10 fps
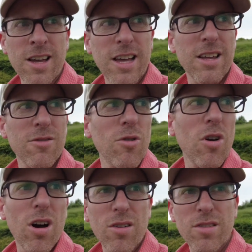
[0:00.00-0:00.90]
And
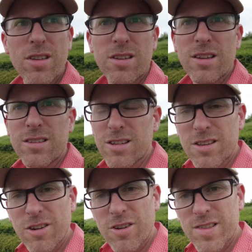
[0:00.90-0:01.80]
all the
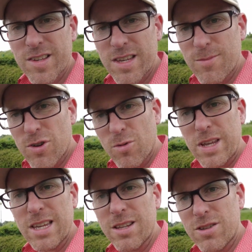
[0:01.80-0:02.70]
dignitaries that keep going
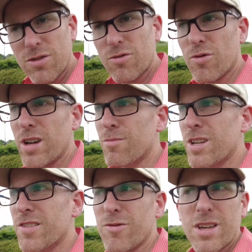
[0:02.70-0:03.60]
into Ukraine,
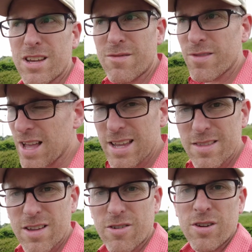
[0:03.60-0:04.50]
because you can't fly in
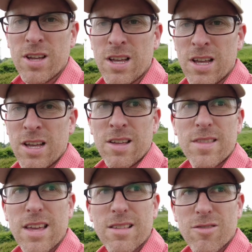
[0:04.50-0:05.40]
there,
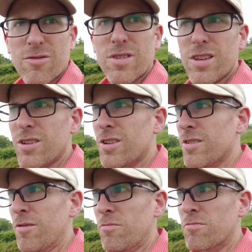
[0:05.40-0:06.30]
they literally
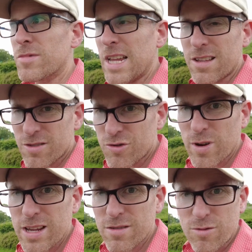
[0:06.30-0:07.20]
take the
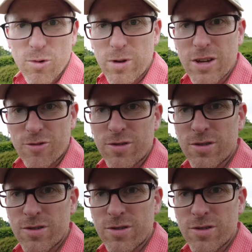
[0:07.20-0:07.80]
train through here.